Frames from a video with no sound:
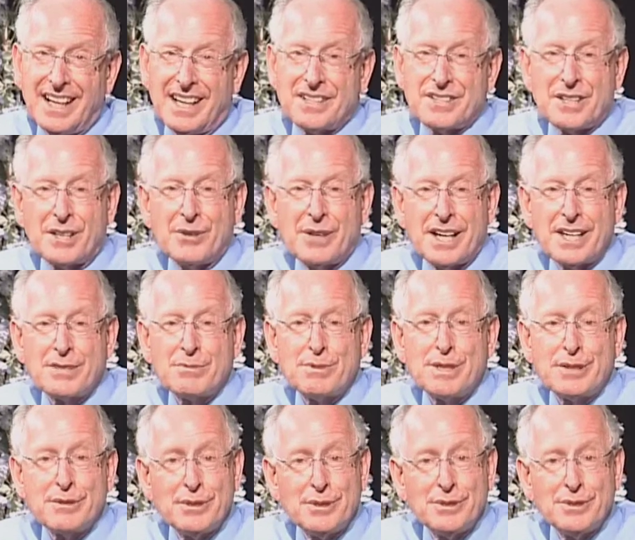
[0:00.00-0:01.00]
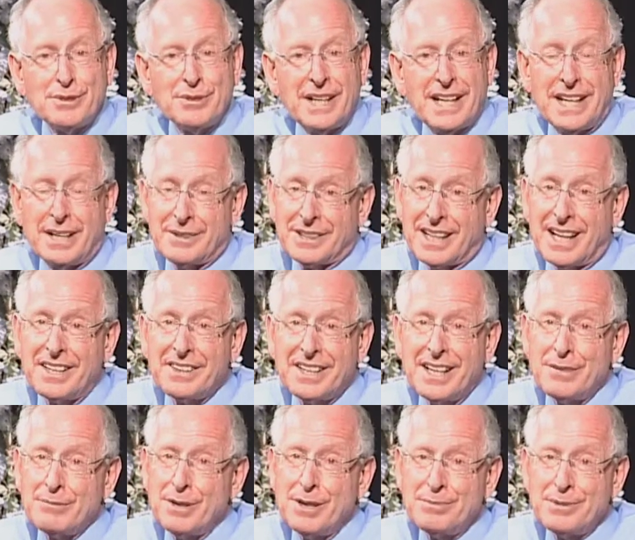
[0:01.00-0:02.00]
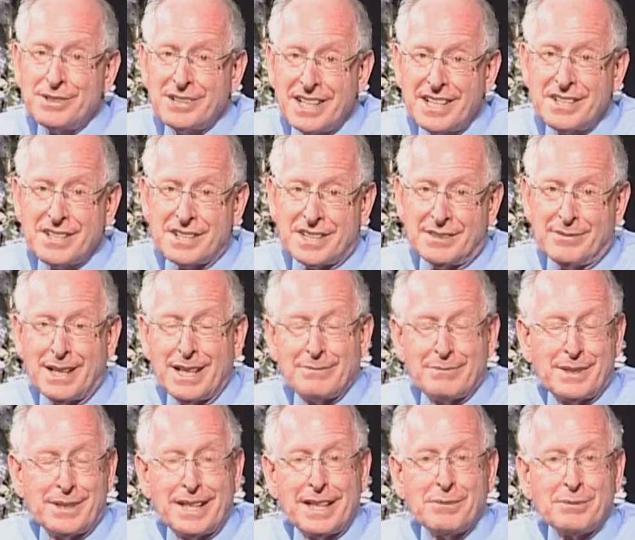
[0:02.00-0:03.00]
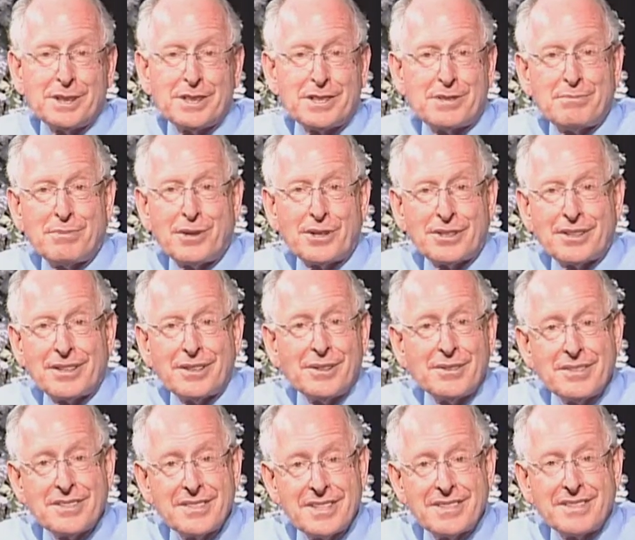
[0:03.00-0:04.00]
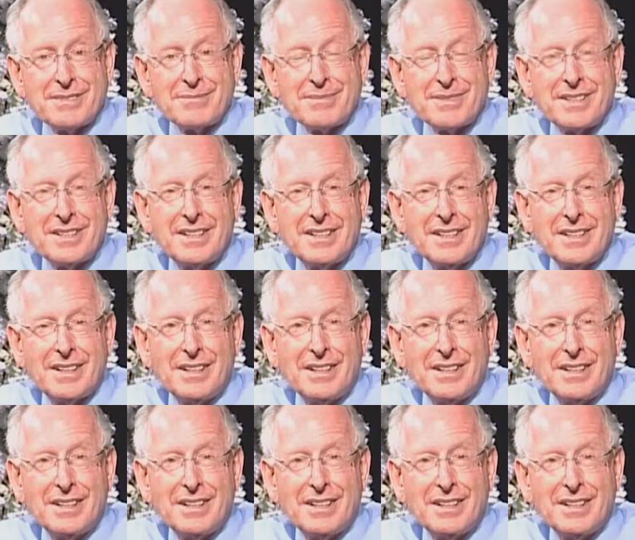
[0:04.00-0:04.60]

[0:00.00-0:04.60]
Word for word: And so as we grew and got that reputation of not being able to support our own systems,